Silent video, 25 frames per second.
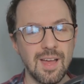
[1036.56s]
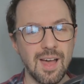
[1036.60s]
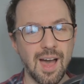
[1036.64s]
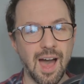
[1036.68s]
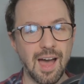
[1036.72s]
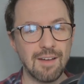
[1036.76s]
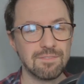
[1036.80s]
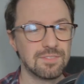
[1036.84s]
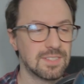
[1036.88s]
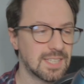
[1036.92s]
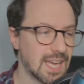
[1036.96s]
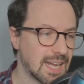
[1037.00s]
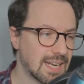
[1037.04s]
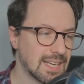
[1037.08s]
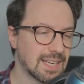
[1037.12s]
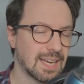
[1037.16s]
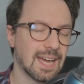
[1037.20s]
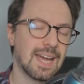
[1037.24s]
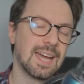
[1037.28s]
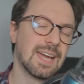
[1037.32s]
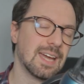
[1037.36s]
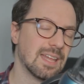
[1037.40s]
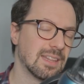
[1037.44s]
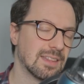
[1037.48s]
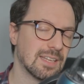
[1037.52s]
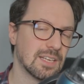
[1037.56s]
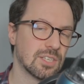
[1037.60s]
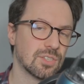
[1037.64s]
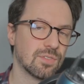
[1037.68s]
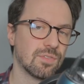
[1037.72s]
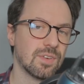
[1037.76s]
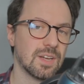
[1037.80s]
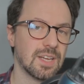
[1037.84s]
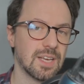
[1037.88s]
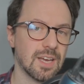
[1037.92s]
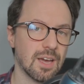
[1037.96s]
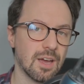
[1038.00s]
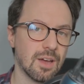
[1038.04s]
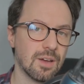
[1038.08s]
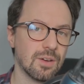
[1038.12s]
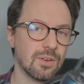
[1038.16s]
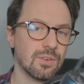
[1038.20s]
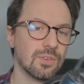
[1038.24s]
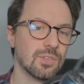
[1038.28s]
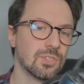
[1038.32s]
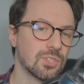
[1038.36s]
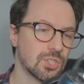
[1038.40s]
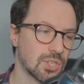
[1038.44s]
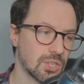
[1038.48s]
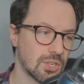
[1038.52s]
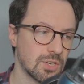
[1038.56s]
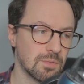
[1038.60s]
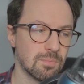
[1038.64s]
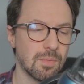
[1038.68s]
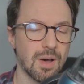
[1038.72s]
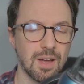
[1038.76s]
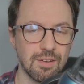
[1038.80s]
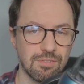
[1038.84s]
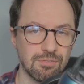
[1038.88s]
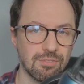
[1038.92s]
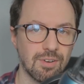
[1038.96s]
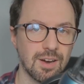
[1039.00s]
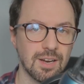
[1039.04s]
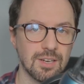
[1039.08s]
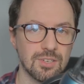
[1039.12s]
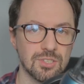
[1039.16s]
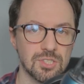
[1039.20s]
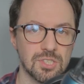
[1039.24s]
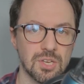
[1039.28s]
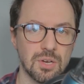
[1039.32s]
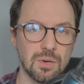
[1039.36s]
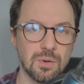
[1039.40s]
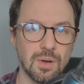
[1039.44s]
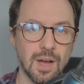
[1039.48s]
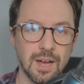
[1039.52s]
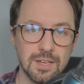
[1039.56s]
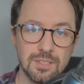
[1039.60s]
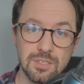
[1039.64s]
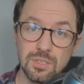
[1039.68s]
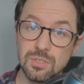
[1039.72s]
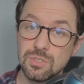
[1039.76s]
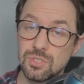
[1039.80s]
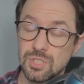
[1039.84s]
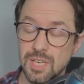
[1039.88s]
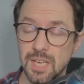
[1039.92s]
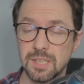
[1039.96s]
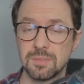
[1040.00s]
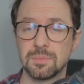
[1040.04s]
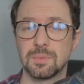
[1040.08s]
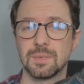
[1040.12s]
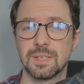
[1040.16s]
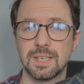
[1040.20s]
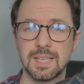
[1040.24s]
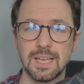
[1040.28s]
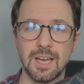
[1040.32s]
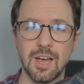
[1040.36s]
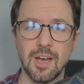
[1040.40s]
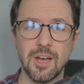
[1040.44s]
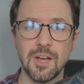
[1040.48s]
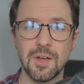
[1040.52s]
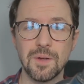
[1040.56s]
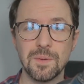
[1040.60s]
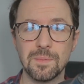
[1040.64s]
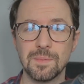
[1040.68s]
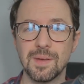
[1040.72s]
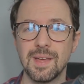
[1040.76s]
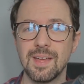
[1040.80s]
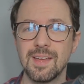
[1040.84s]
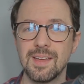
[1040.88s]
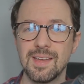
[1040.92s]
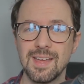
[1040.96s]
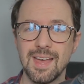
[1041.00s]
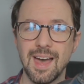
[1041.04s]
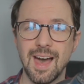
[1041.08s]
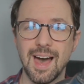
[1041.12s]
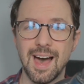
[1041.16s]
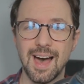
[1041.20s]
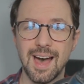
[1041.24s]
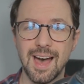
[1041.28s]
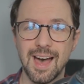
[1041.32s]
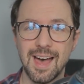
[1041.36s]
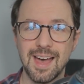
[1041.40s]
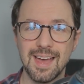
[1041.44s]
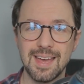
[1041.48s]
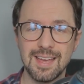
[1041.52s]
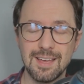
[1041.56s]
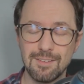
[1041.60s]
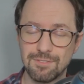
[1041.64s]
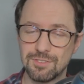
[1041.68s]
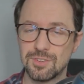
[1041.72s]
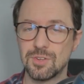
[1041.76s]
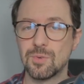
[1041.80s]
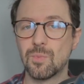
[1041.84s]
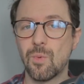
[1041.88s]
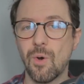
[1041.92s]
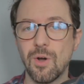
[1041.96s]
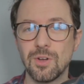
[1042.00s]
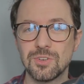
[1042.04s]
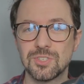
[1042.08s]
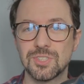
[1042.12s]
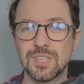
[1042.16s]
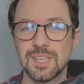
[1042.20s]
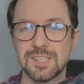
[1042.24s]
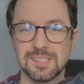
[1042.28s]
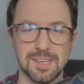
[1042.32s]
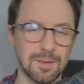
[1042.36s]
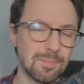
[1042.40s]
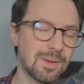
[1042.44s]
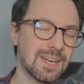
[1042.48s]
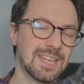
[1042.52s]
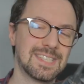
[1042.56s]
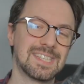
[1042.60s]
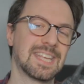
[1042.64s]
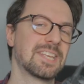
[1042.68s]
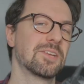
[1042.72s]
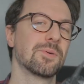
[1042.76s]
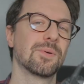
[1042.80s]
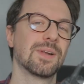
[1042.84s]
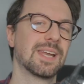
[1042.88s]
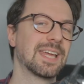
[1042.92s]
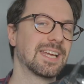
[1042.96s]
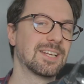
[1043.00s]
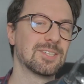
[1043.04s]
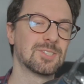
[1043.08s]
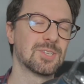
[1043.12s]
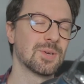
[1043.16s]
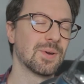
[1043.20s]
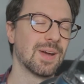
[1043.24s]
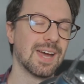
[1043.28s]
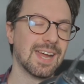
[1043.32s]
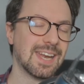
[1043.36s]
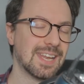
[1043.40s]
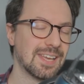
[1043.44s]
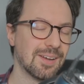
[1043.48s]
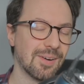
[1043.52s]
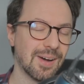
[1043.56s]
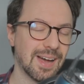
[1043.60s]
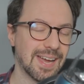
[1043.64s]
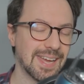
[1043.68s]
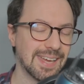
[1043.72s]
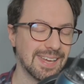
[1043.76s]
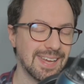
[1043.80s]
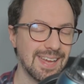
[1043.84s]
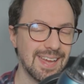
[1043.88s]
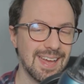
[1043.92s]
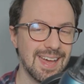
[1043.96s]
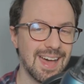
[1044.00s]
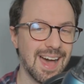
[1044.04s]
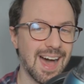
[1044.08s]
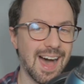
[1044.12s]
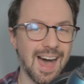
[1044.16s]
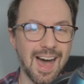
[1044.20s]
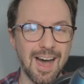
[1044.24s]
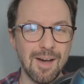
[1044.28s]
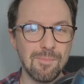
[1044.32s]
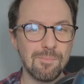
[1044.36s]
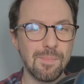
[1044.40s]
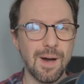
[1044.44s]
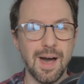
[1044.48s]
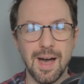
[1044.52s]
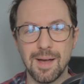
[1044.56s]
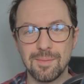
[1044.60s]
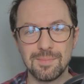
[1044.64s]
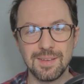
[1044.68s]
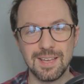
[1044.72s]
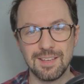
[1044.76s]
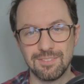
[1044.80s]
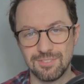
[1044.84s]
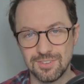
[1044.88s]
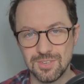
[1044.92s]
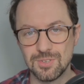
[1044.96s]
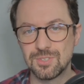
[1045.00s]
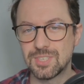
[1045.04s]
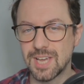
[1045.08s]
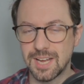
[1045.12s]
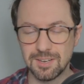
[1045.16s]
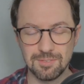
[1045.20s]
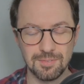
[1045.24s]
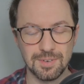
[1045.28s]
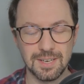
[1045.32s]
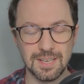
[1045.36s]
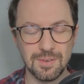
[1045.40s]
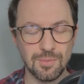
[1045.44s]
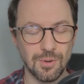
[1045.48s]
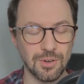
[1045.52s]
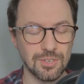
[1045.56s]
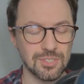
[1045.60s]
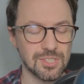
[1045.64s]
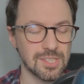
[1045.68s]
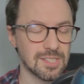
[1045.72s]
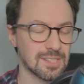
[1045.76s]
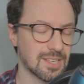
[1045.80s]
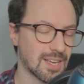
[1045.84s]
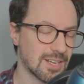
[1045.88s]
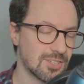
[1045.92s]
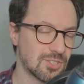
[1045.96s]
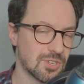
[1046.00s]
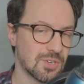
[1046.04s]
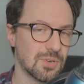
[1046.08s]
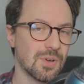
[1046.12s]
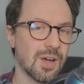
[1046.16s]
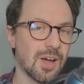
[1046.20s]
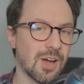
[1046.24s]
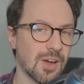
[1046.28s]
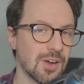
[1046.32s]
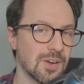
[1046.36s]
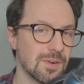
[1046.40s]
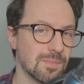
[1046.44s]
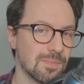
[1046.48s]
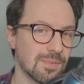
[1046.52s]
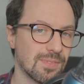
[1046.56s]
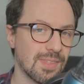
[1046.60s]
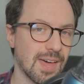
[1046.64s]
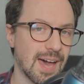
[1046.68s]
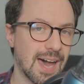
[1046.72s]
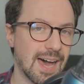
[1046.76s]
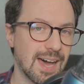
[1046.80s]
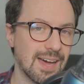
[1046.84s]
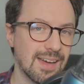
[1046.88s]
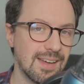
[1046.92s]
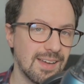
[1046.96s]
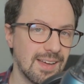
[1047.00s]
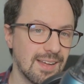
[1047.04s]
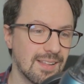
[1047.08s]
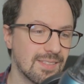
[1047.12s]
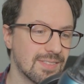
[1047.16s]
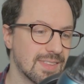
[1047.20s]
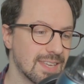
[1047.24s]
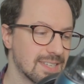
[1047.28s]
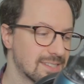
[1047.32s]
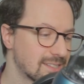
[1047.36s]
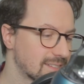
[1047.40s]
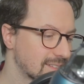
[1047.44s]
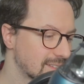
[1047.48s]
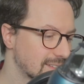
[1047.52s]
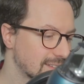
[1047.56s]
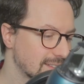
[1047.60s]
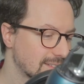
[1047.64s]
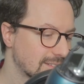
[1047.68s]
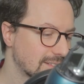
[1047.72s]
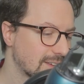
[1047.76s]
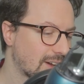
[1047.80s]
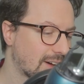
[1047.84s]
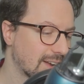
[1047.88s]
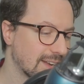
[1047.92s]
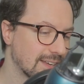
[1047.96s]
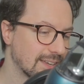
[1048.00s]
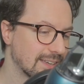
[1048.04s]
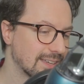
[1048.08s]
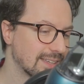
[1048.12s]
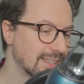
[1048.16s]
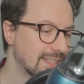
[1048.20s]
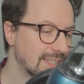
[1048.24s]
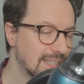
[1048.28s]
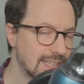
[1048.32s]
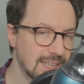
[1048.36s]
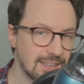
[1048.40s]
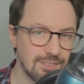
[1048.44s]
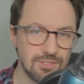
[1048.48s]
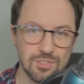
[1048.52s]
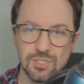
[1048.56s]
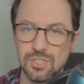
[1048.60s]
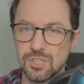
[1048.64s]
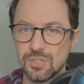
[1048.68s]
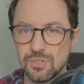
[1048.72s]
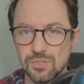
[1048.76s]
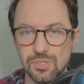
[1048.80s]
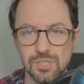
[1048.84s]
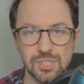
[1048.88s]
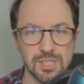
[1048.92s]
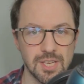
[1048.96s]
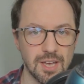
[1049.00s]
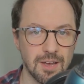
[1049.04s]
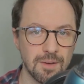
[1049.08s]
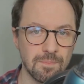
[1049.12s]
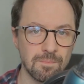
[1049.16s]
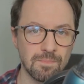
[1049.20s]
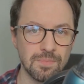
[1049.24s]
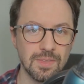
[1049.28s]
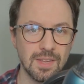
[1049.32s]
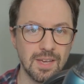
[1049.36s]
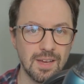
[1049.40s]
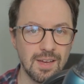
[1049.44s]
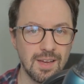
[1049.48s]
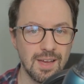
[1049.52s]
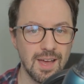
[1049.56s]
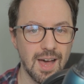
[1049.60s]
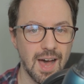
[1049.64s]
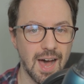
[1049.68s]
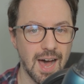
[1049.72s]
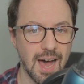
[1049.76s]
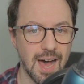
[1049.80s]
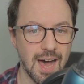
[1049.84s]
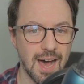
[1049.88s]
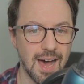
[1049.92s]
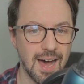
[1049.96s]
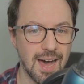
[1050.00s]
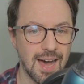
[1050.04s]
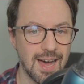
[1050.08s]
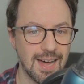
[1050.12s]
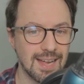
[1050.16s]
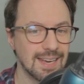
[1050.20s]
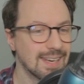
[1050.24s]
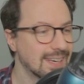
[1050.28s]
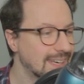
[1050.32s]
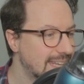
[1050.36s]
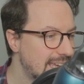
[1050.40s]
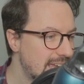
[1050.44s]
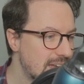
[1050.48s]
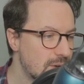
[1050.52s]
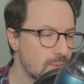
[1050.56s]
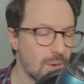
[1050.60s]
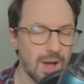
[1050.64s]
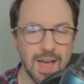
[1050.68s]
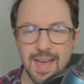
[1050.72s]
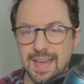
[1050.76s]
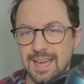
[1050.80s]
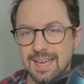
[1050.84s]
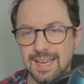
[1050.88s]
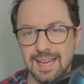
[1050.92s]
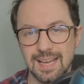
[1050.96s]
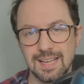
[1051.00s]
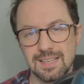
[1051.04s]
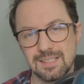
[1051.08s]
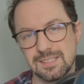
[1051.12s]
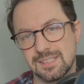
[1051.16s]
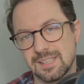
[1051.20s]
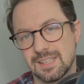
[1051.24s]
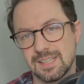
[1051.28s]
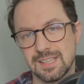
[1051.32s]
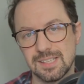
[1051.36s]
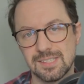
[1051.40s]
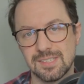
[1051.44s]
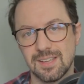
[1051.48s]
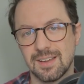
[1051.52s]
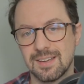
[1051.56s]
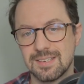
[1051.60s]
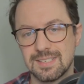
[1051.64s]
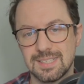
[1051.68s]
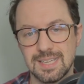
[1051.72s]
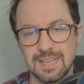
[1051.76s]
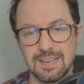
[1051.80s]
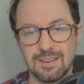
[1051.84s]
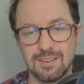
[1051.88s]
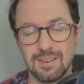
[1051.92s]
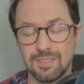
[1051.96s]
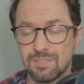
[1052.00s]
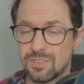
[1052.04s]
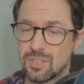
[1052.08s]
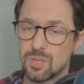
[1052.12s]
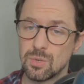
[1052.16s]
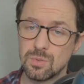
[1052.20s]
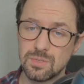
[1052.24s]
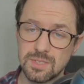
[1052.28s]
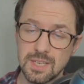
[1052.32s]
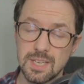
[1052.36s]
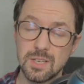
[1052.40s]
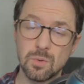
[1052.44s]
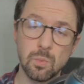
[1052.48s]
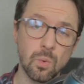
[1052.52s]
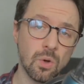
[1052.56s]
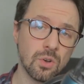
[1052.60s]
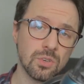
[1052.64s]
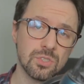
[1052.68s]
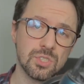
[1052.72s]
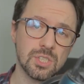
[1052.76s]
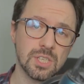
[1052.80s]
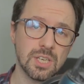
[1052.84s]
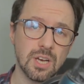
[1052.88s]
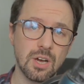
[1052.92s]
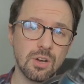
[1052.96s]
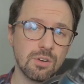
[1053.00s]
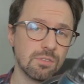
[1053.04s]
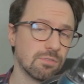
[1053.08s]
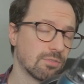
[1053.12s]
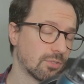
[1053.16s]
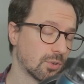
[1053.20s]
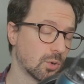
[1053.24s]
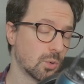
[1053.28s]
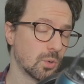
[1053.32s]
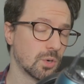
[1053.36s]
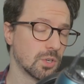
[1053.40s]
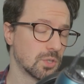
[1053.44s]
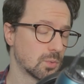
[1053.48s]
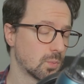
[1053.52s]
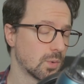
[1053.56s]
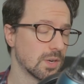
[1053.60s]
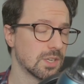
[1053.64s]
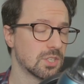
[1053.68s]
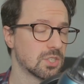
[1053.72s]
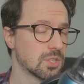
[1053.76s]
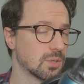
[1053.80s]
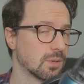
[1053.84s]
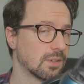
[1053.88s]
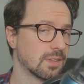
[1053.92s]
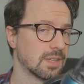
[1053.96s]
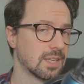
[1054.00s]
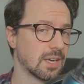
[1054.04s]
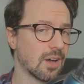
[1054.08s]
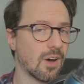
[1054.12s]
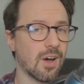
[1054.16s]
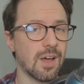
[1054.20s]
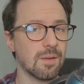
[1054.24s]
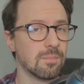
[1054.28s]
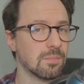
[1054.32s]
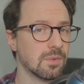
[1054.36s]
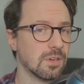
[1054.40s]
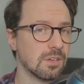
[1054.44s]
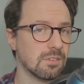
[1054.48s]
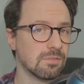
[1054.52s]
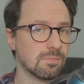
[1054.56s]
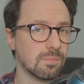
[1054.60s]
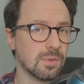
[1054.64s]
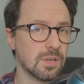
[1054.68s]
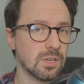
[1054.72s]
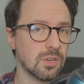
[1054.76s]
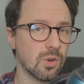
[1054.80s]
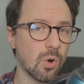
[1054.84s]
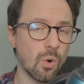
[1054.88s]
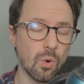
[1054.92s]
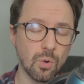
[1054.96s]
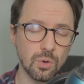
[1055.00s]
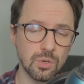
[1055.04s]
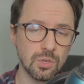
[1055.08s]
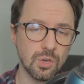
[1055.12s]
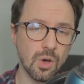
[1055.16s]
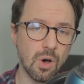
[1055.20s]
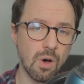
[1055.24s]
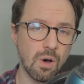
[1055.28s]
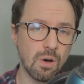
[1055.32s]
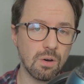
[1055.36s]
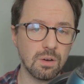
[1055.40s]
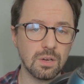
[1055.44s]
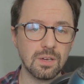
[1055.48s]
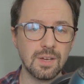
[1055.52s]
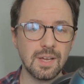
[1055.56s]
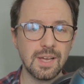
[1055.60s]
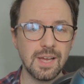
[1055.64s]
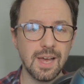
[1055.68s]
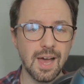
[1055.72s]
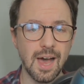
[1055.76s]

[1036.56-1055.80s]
I've dedicated this video to my friend, so I do genuinely hope if you watch this, I'm going to send you a link to it anyway, but if you genuinely watch this, I do hope that this kind of gives you some leeway into this idea if you did want to go forward with doing the eye movement or not.